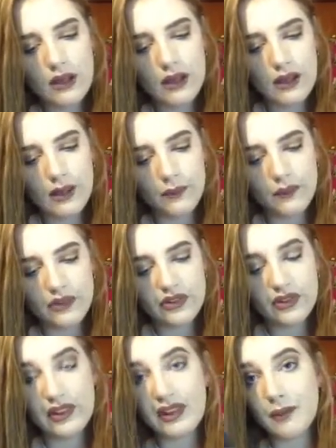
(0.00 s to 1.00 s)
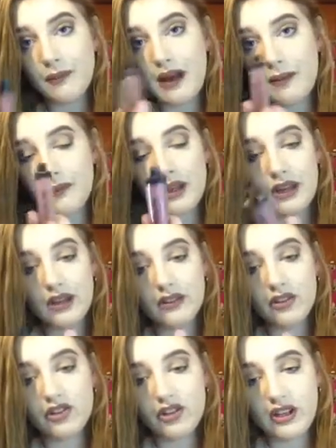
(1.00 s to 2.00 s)
Sleek Matte Me
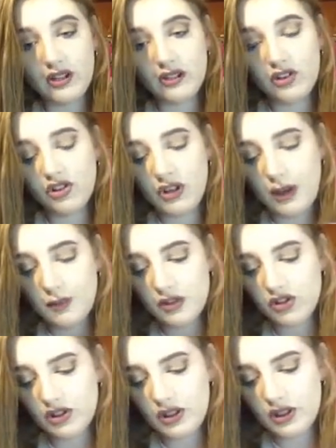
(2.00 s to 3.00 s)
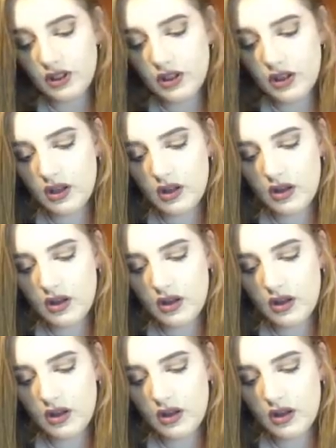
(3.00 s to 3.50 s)
in the shade Shabby Chic.